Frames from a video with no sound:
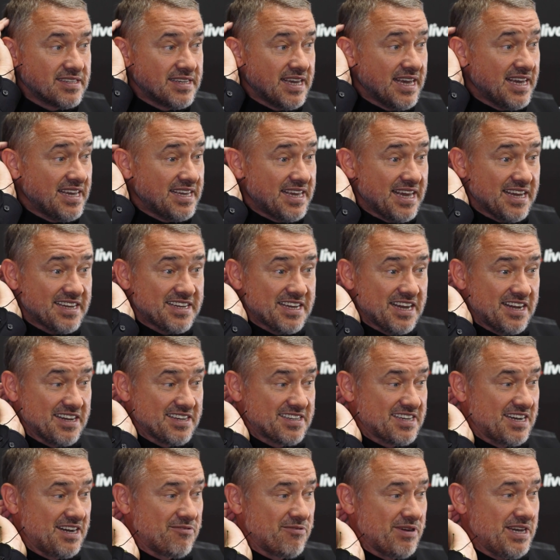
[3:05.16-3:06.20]
I
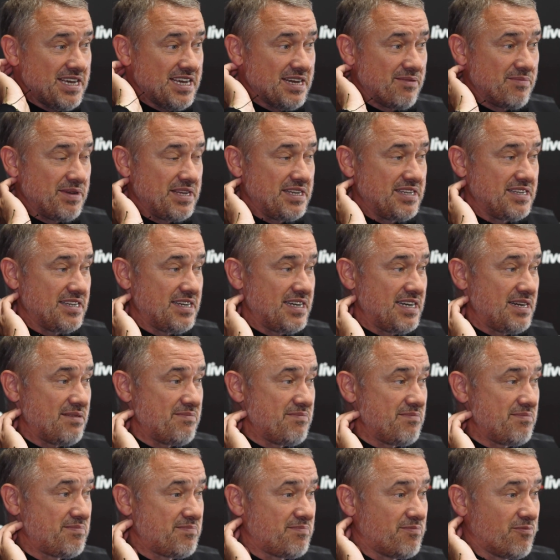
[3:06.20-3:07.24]
can't wait. I mean,
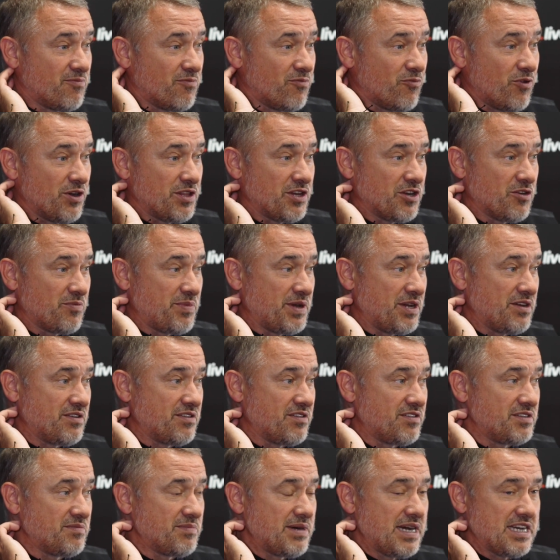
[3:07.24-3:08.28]
whether I'll be on
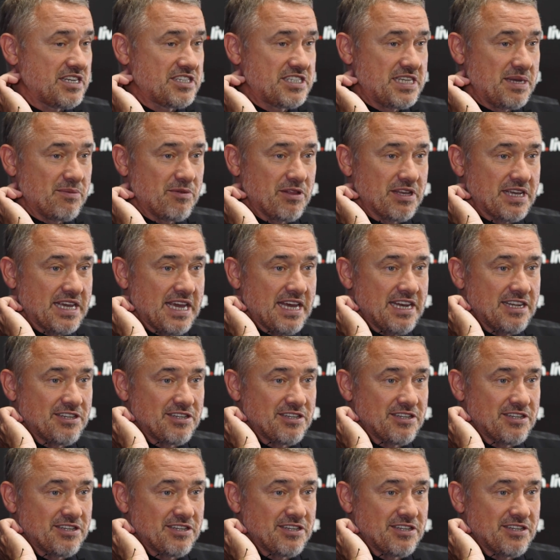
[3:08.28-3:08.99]
the match table again,